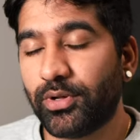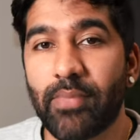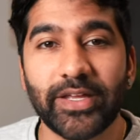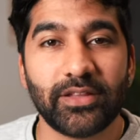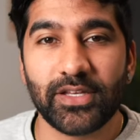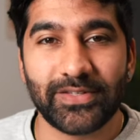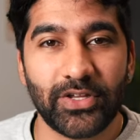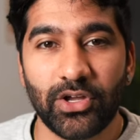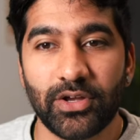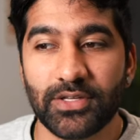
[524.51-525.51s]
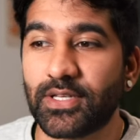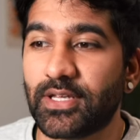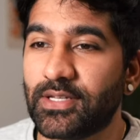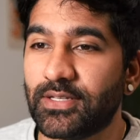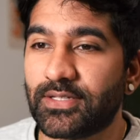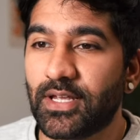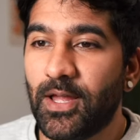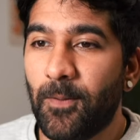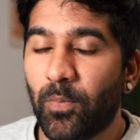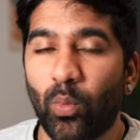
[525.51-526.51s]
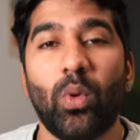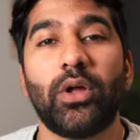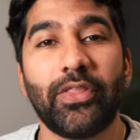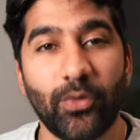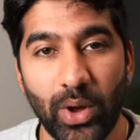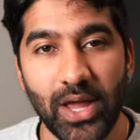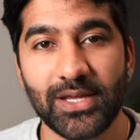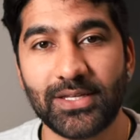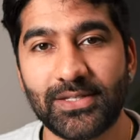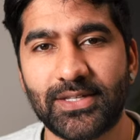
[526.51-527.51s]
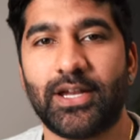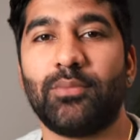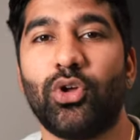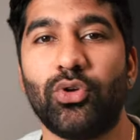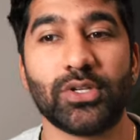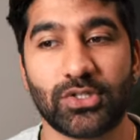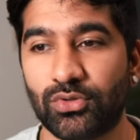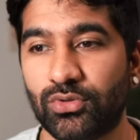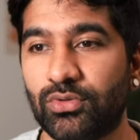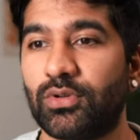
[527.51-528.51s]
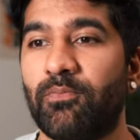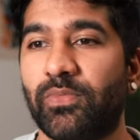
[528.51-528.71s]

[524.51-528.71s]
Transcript: Making these videos is one of the ways that I'm going to